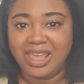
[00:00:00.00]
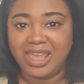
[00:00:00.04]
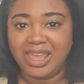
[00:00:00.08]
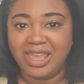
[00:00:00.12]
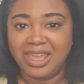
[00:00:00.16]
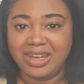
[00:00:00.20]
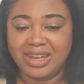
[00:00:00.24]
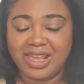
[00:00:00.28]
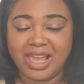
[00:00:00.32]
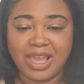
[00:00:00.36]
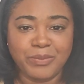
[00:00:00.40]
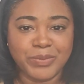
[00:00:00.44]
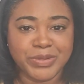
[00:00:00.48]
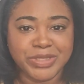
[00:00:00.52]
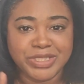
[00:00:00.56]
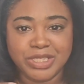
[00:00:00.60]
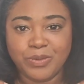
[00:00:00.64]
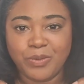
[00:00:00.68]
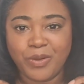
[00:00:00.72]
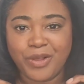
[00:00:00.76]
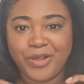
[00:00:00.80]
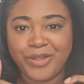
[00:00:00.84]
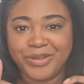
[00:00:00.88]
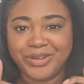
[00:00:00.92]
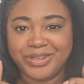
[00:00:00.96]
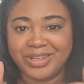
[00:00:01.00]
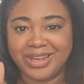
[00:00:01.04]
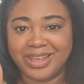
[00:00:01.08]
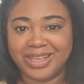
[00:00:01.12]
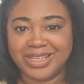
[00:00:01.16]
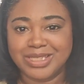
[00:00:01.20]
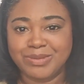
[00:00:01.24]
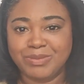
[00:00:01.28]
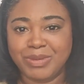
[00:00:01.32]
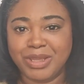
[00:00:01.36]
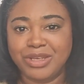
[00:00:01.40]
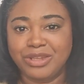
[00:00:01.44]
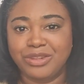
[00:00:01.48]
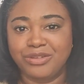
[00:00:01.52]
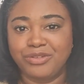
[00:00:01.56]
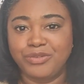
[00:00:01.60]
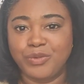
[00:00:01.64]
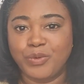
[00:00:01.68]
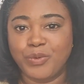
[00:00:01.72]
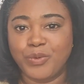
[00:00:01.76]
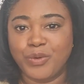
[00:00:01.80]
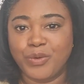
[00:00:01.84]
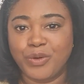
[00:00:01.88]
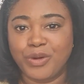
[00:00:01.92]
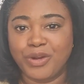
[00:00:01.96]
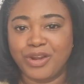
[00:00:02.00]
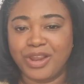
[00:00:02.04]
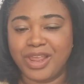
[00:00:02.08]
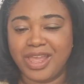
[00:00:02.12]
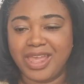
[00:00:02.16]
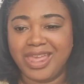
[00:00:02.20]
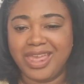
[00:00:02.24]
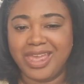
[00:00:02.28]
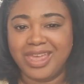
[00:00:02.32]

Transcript: And I will see you all next month for